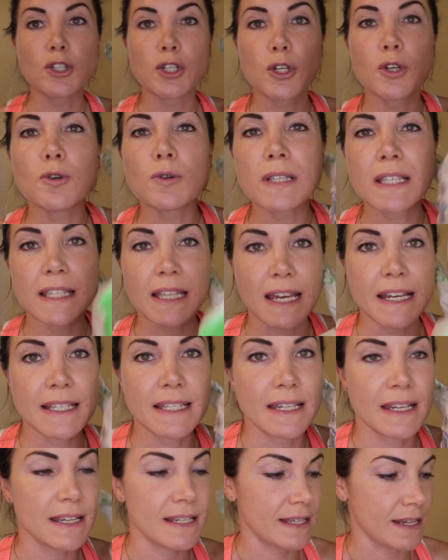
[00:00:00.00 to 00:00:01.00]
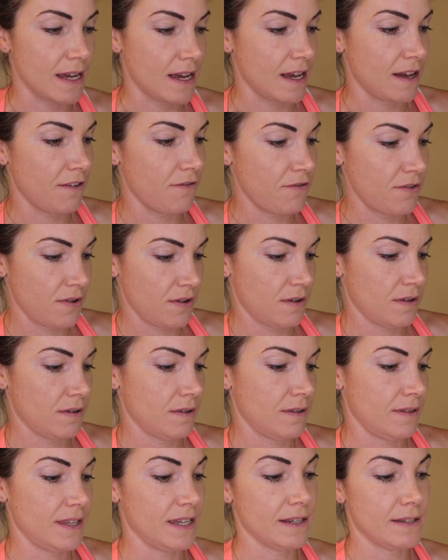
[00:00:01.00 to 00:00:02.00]
2 slices of
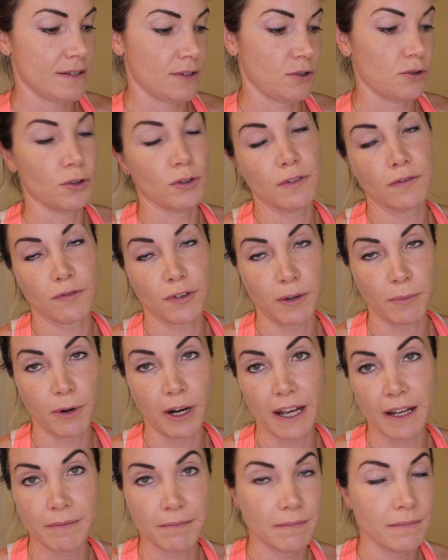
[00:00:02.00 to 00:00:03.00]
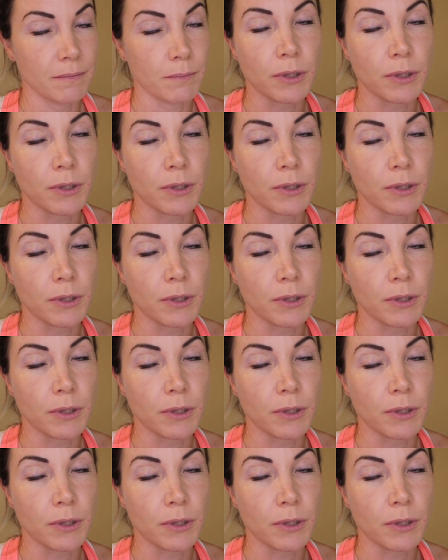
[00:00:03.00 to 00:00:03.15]
this gluten-free bread,